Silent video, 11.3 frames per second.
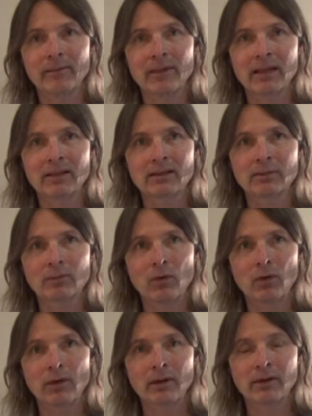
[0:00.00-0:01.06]
It's
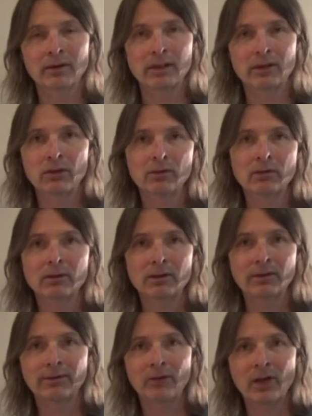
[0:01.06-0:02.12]
more in tune to
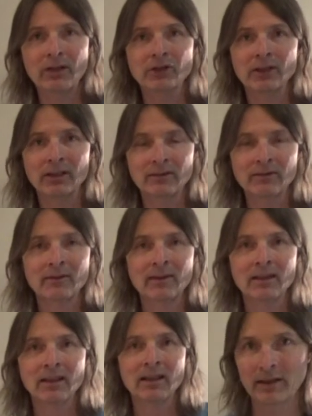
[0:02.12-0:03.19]
phrasing.
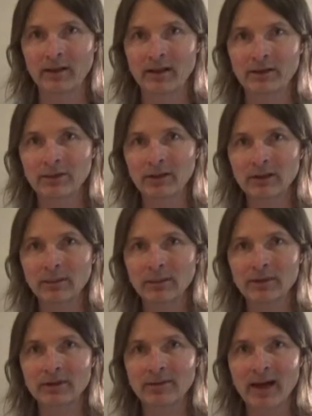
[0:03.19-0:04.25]
His system is
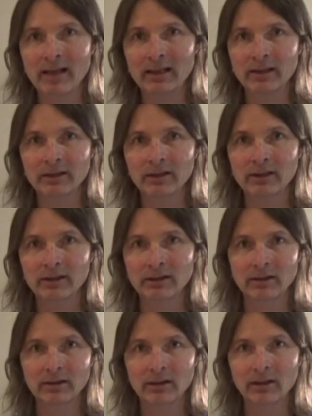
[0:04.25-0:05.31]
divided into
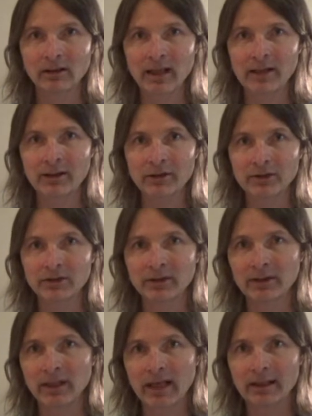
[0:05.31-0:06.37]
letters
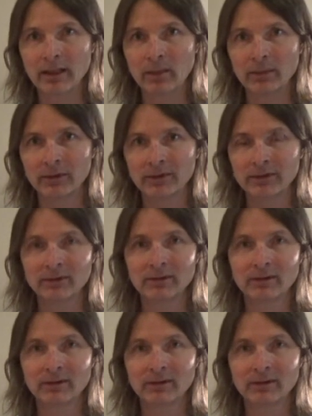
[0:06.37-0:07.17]
and numbers.